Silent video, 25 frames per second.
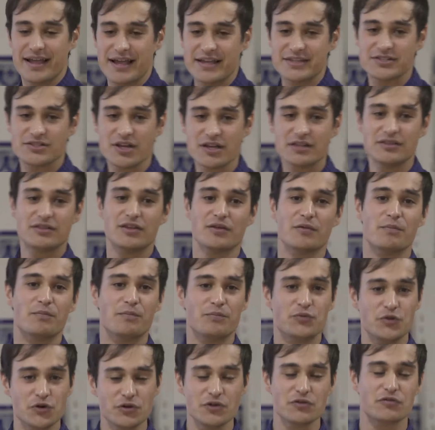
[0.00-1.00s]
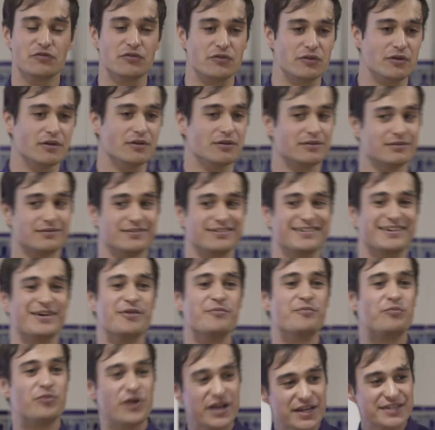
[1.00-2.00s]
It's not the beautiful
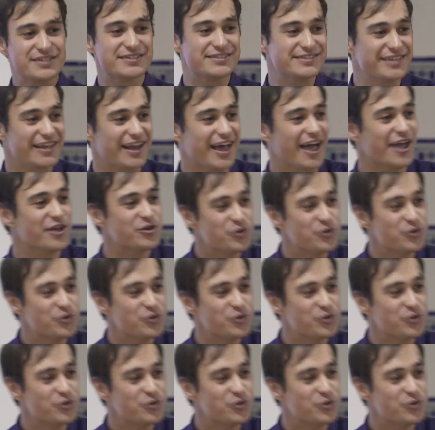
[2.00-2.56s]
bricks that I